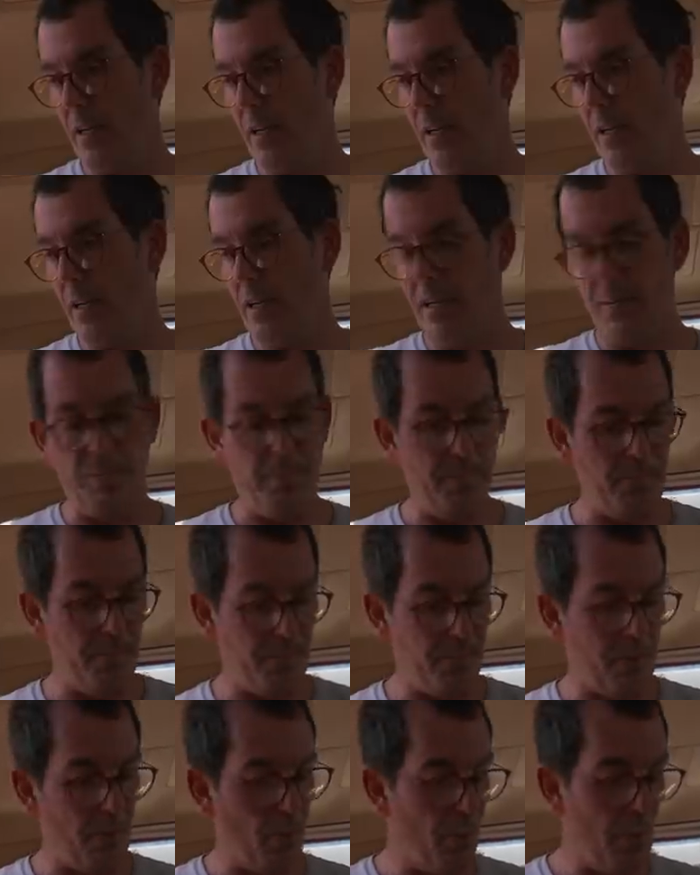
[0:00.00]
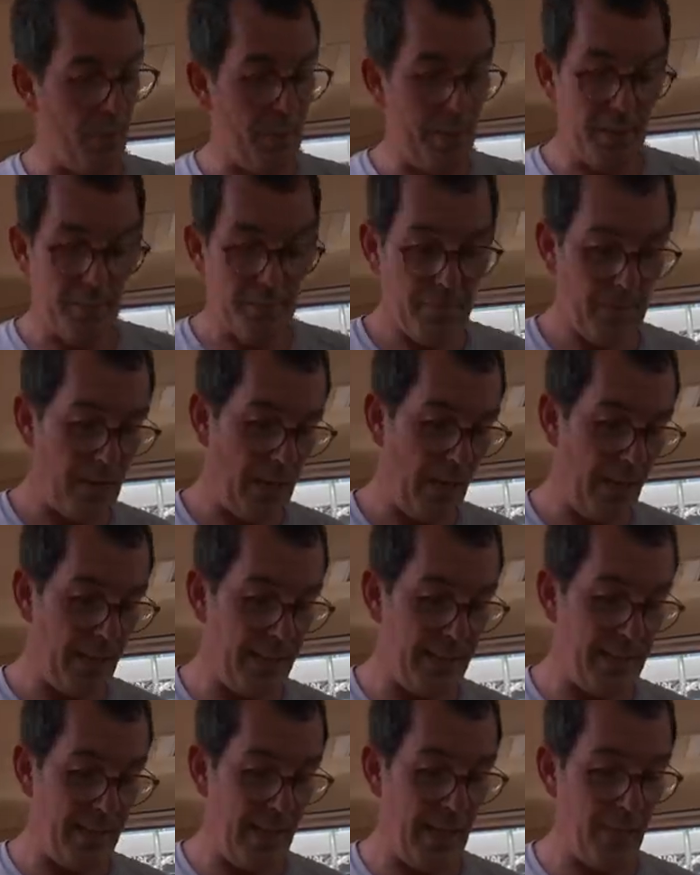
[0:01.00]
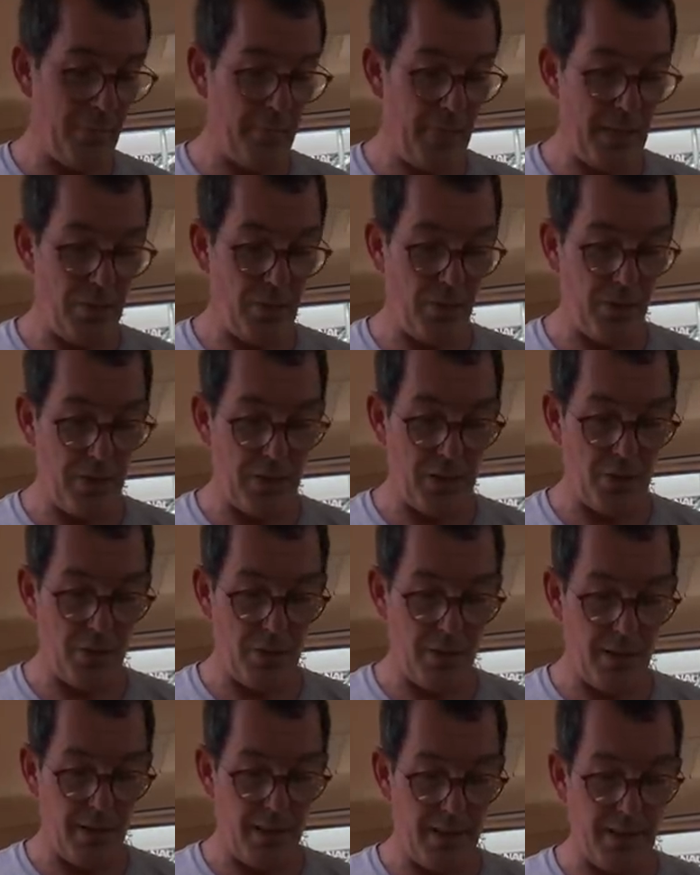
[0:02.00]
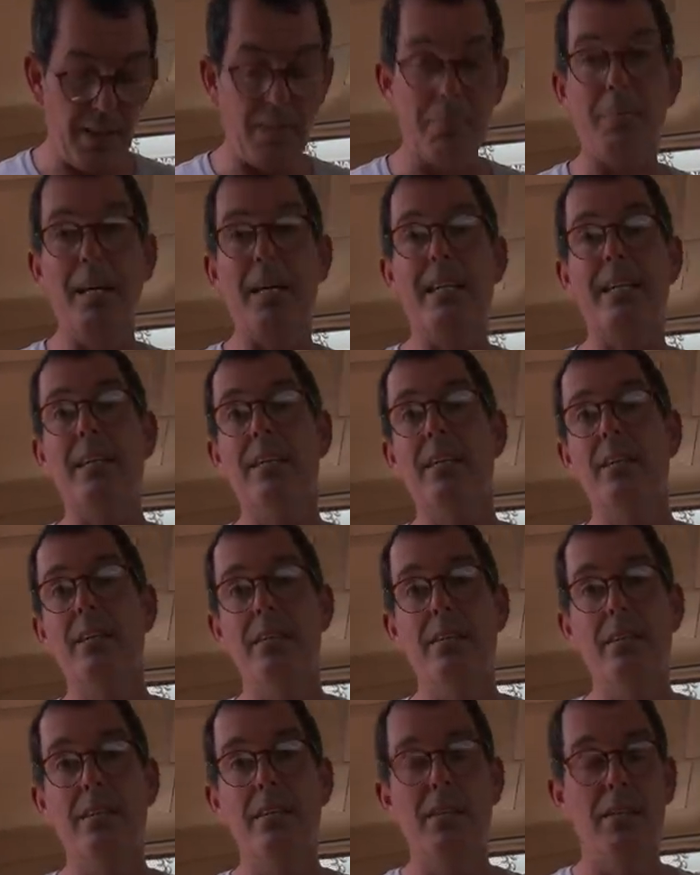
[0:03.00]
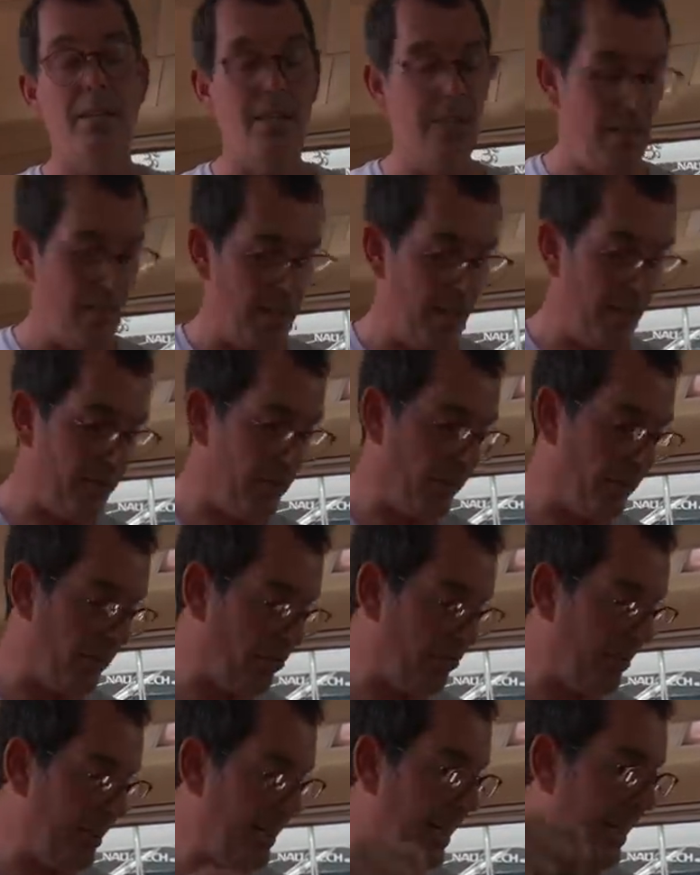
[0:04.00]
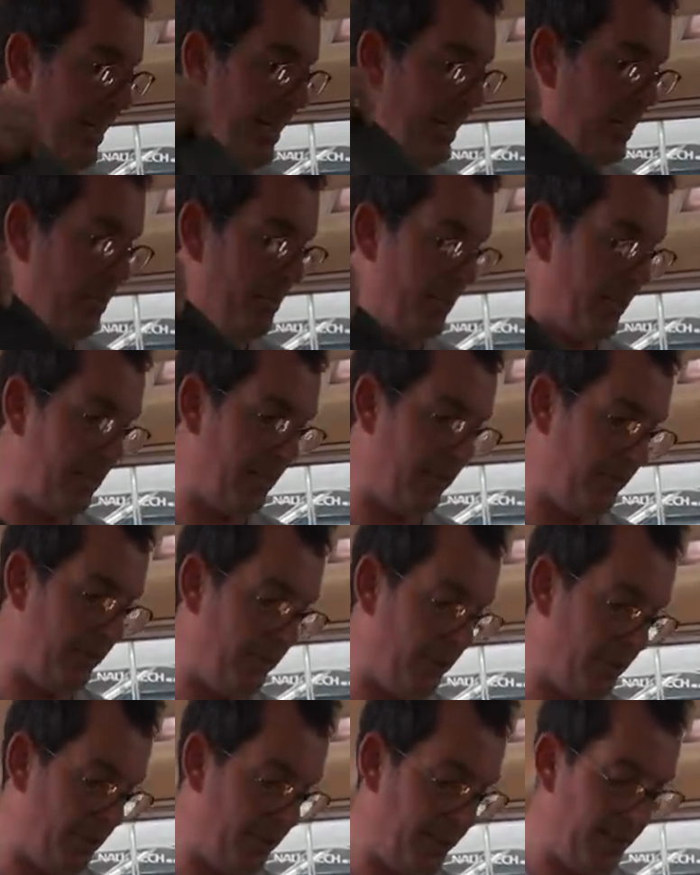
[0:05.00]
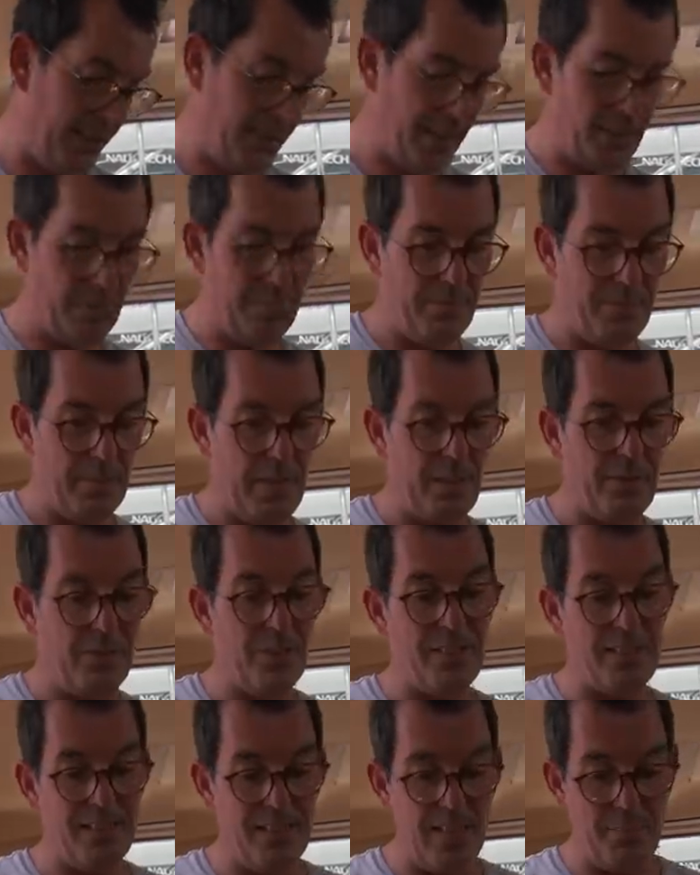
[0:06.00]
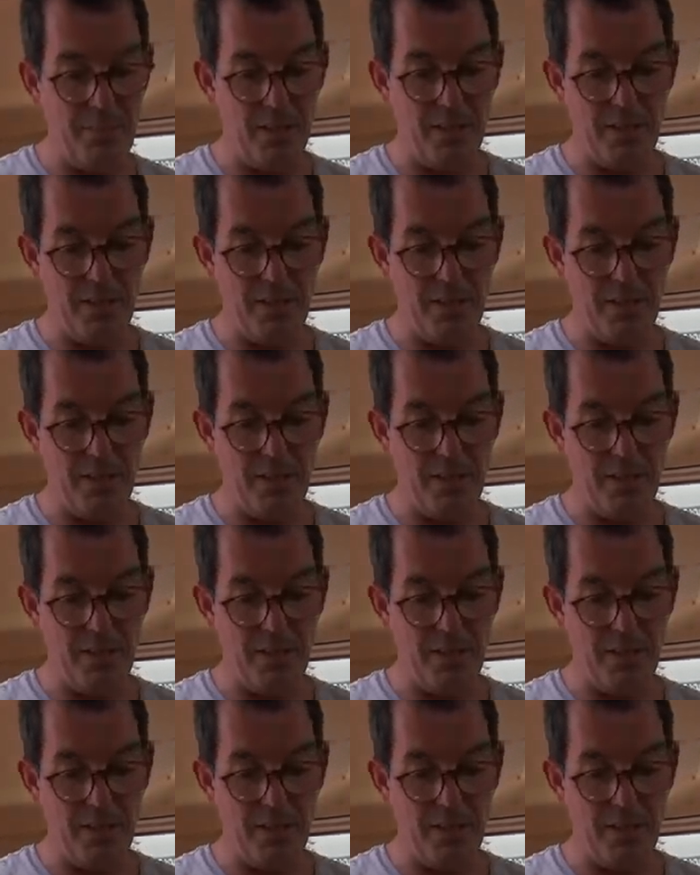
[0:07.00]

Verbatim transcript: um, webbing. I need to unpick all this with a, an unpicker I've got three layers because unfortunately it's I've got a zip